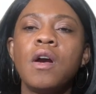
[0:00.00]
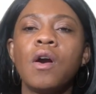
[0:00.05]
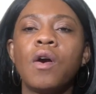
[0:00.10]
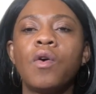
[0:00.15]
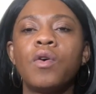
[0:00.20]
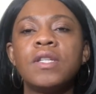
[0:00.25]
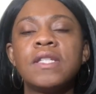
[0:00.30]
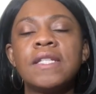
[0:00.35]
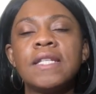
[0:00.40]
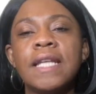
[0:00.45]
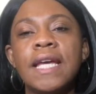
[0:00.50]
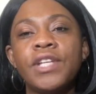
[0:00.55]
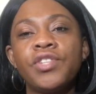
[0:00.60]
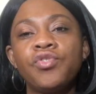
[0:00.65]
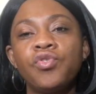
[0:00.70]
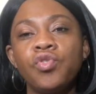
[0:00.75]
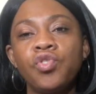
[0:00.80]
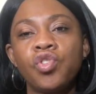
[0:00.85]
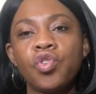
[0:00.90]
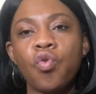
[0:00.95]
consider
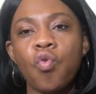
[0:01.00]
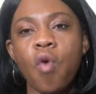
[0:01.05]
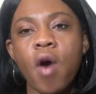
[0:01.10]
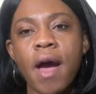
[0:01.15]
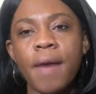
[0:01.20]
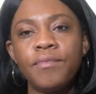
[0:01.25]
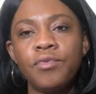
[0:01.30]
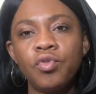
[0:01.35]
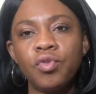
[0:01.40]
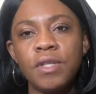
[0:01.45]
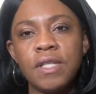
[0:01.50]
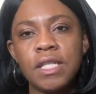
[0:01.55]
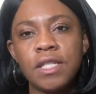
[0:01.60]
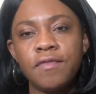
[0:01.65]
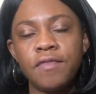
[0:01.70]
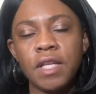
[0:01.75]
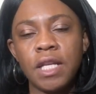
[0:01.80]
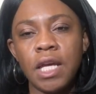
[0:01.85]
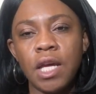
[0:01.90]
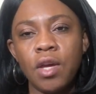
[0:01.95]
subscribe to
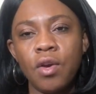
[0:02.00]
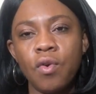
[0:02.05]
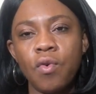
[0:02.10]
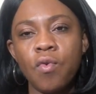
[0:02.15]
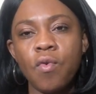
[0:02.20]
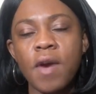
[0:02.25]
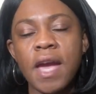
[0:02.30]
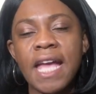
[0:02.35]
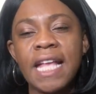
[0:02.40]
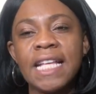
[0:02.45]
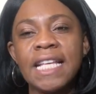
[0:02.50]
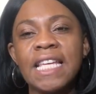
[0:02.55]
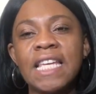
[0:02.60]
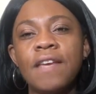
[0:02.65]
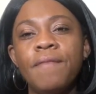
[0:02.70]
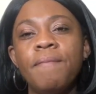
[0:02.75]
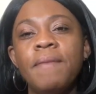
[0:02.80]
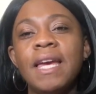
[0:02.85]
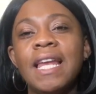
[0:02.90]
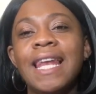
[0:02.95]
this video and
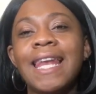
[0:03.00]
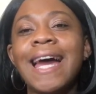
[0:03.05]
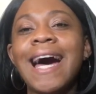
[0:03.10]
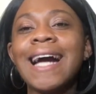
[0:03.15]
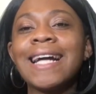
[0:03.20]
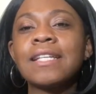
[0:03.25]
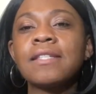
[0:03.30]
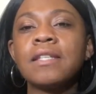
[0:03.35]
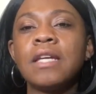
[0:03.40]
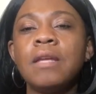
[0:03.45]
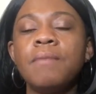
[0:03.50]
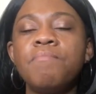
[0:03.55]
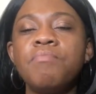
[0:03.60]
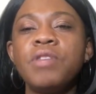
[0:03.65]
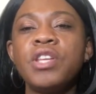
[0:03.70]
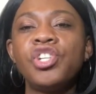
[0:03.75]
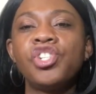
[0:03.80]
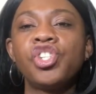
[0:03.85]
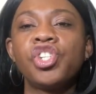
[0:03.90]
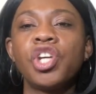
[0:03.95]
give me likes, and
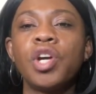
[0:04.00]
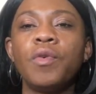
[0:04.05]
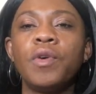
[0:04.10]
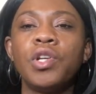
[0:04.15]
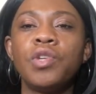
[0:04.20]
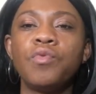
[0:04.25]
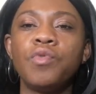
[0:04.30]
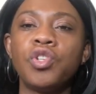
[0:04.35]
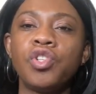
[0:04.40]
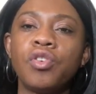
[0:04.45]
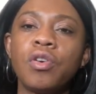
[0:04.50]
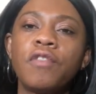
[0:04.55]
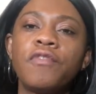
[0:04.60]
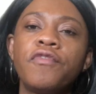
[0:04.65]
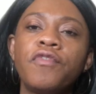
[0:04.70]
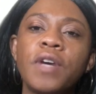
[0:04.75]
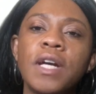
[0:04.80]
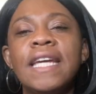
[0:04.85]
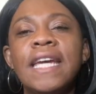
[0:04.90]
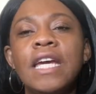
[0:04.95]
please share it with your
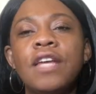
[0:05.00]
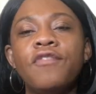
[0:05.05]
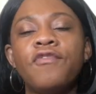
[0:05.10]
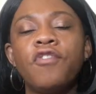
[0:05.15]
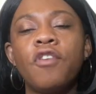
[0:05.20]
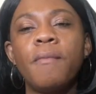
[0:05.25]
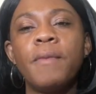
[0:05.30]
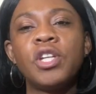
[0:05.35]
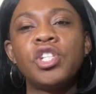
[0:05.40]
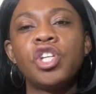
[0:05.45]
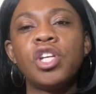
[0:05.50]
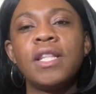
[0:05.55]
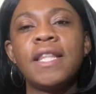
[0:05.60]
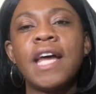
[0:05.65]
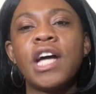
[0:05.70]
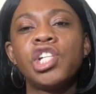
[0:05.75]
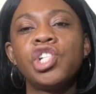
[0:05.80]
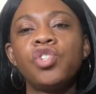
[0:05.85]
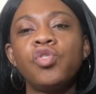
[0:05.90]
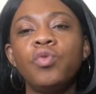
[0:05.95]
friends. The information
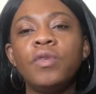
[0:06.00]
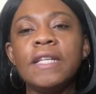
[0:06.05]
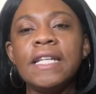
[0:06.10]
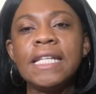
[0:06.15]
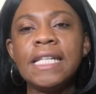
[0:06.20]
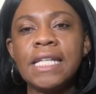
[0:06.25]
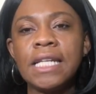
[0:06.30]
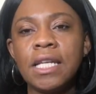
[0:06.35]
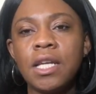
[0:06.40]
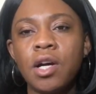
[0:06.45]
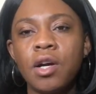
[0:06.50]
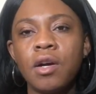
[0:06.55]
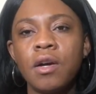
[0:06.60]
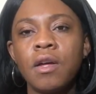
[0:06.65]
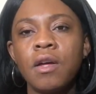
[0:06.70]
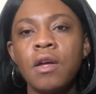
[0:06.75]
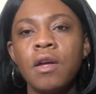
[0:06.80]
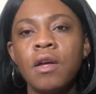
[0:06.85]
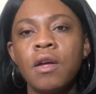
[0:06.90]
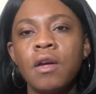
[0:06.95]
that you need
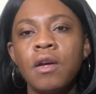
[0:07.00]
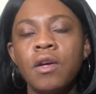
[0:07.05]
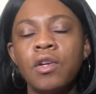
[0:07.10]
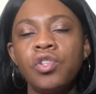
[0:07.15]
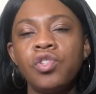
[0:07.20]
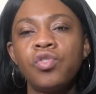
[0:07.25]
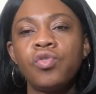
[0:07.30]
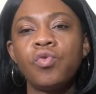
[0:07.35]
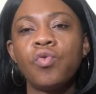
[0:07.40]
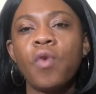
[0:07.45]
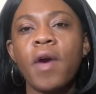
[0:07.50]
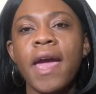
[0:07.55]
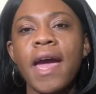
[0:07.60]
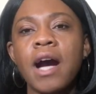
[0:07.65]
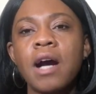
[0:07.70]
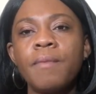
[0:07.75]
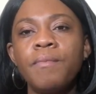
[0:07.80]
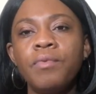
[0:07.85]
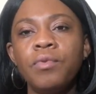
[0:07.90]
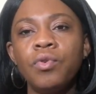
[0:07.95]
to
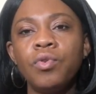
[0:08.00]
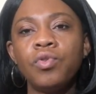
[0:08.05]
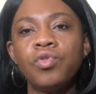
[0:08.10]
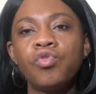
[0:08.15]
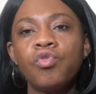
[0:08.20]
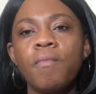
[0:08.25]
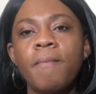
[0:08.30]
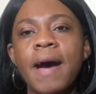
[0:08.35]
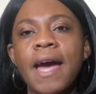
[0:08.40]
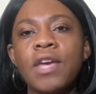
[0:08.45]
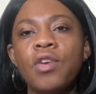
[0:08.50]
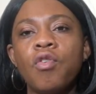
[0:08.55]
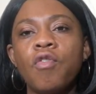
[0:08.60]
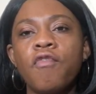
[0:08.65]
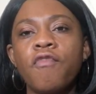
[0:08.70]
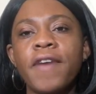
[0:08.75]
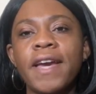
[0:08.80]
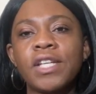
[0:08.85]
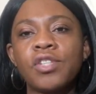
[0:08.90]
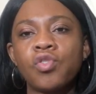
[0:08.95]
help you to buy your
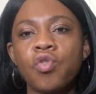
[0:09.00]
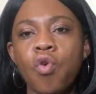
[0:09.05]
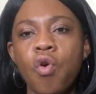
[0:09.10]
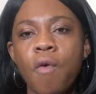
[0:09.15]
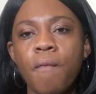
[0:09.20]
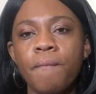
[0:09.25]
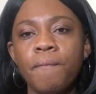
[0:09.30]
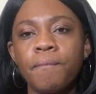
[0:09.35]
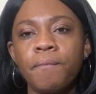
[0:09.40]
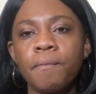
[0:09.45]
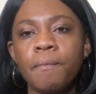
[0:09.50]
first home,